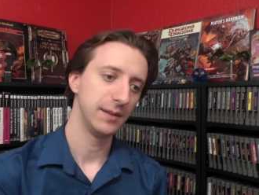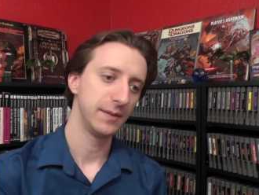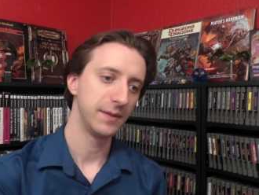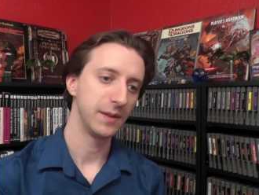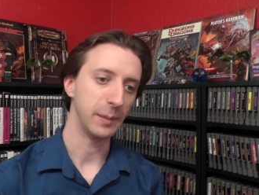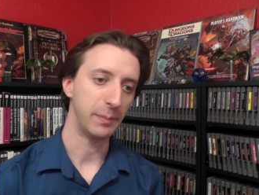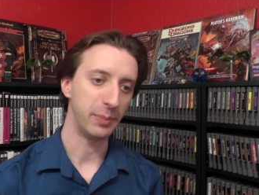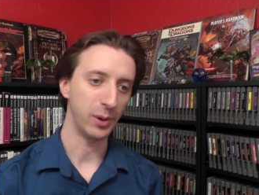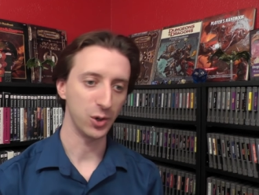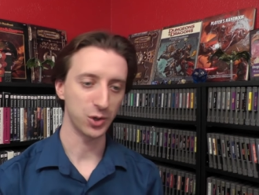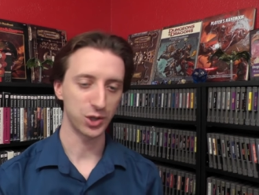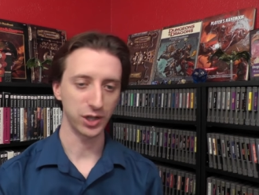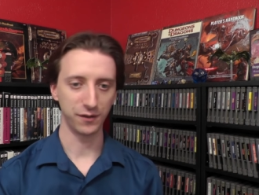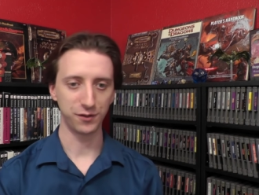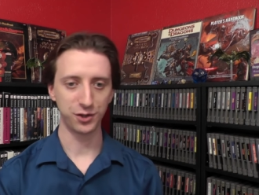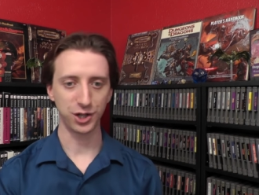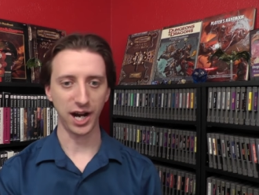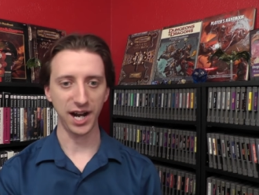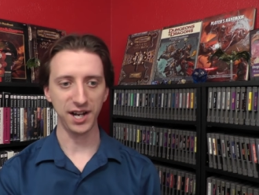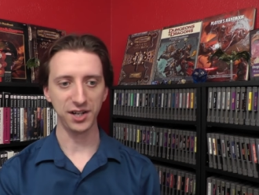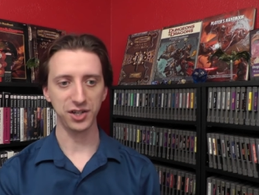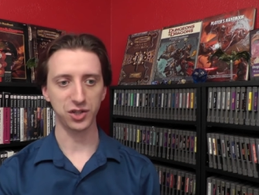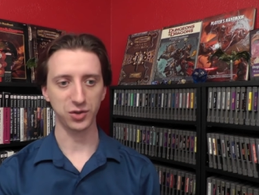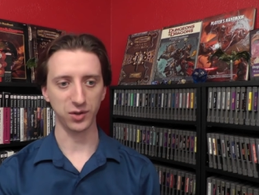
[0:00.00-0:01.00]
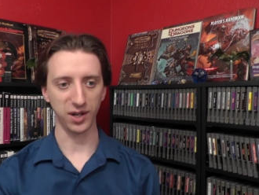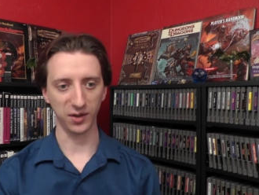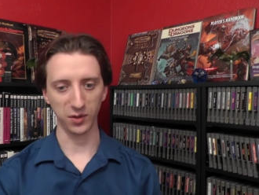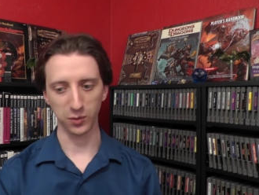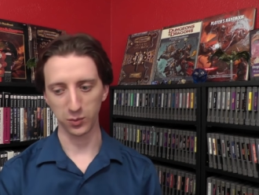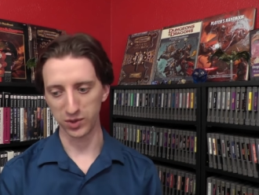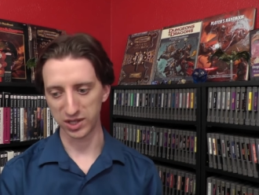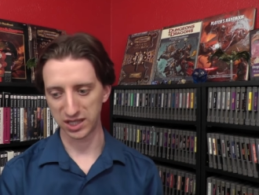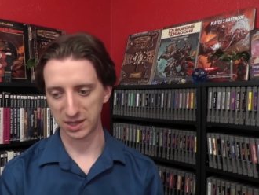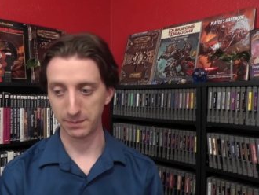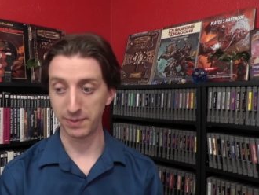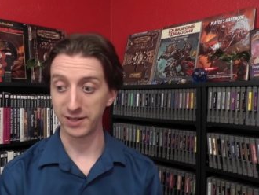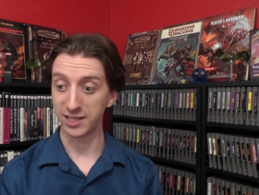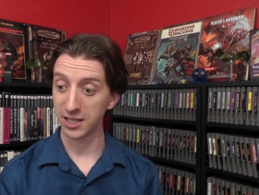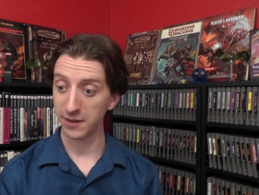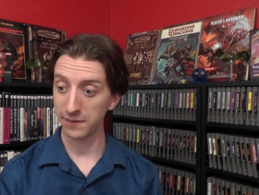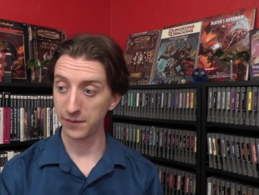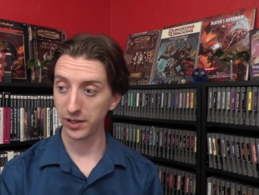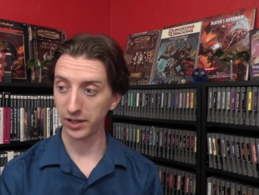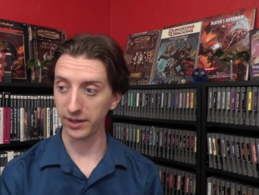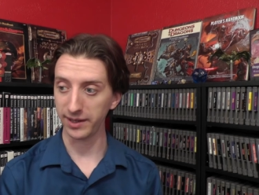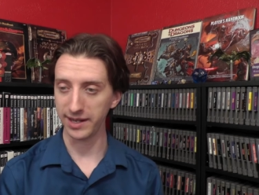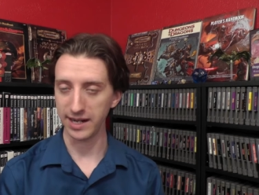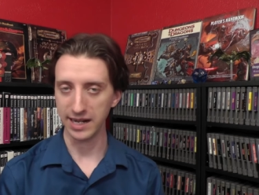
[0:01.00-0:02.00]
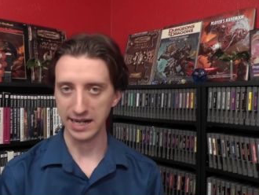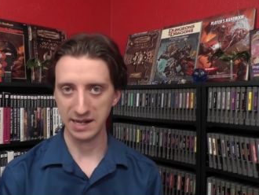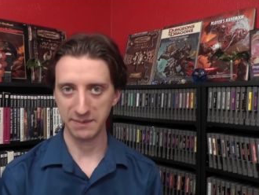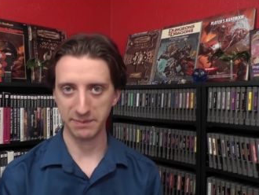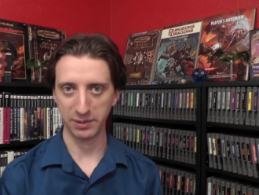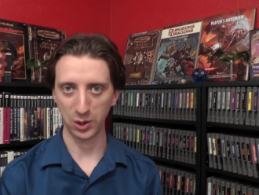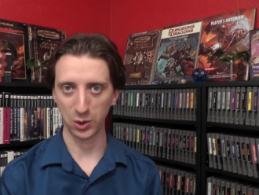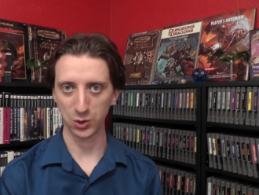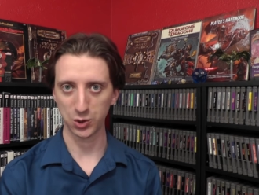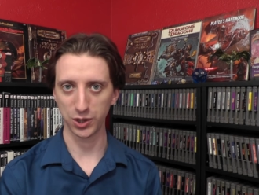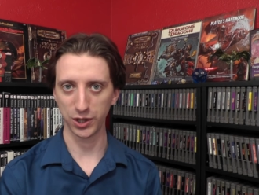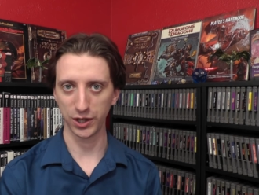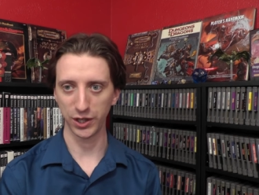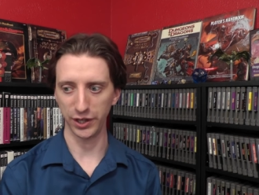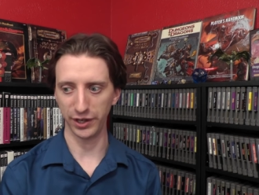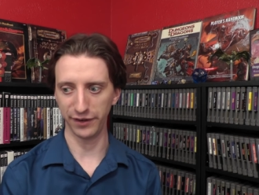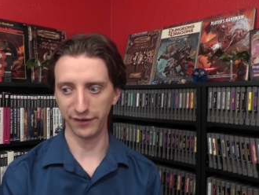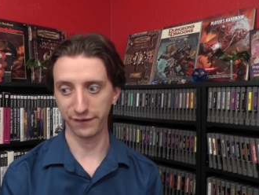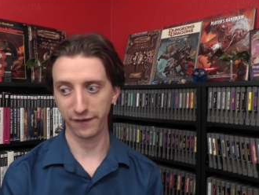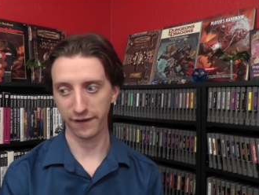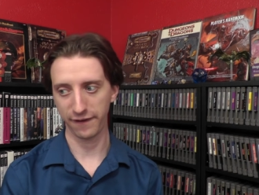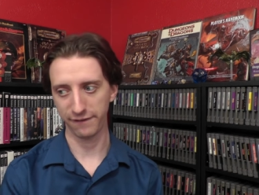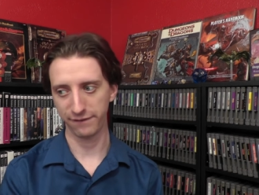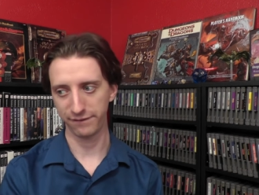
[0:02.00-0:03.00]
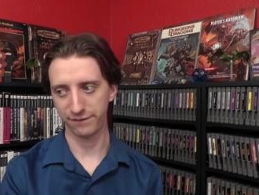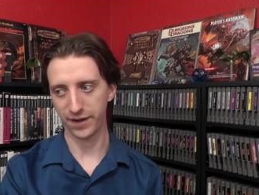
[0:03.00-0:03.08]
The potion of giant strength was specifically a potion of